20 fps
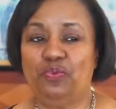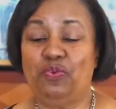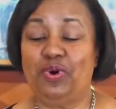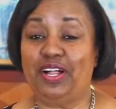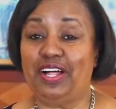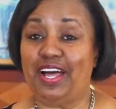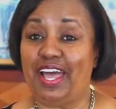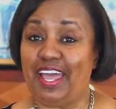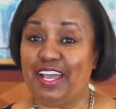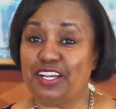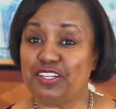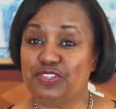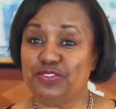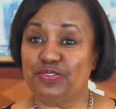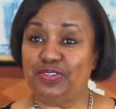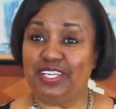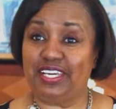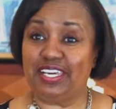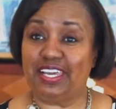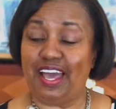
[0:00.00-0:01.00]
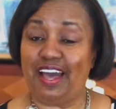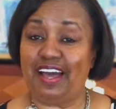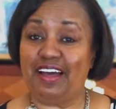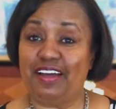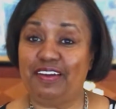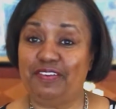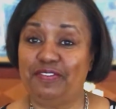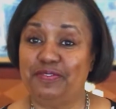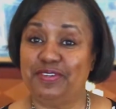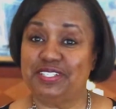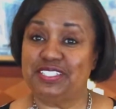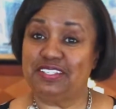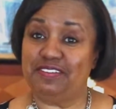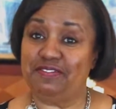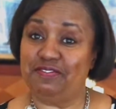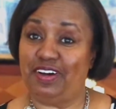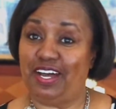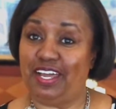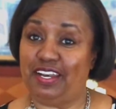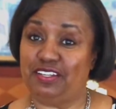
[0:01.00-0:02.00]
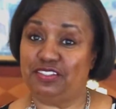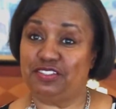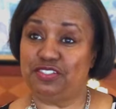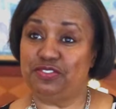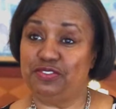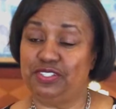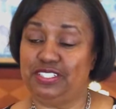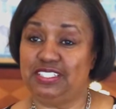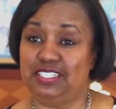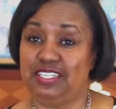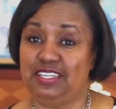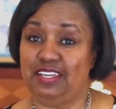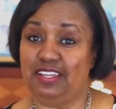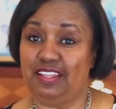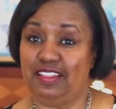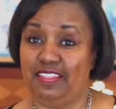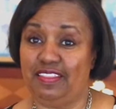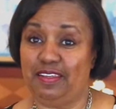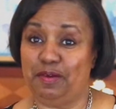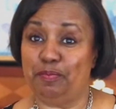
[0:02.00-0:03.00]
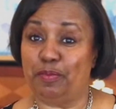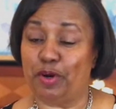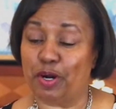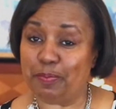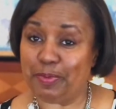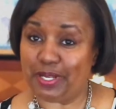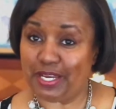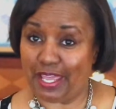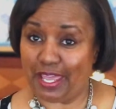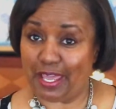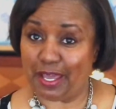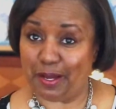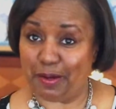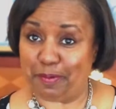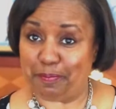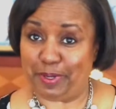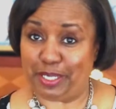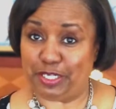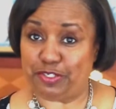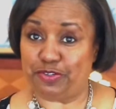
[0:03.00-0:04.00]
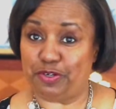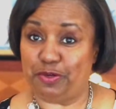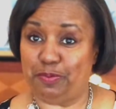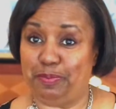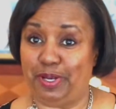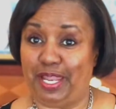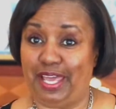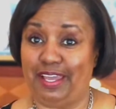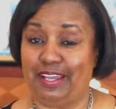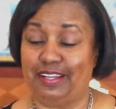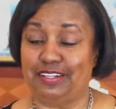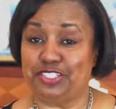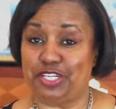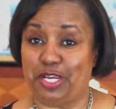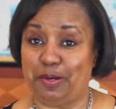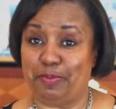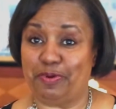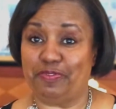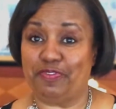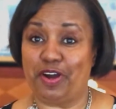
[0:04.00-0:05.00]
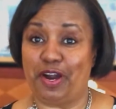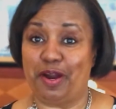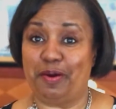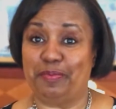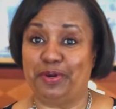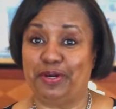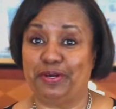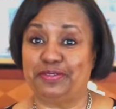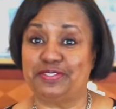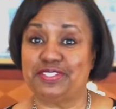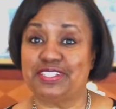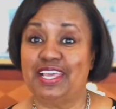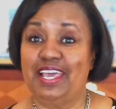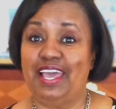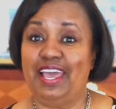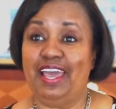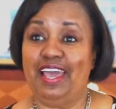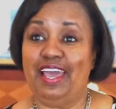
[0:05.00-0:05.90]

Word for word: Well, actually, I was invited to attend the Birmingham Metro Black Chamber of Commerce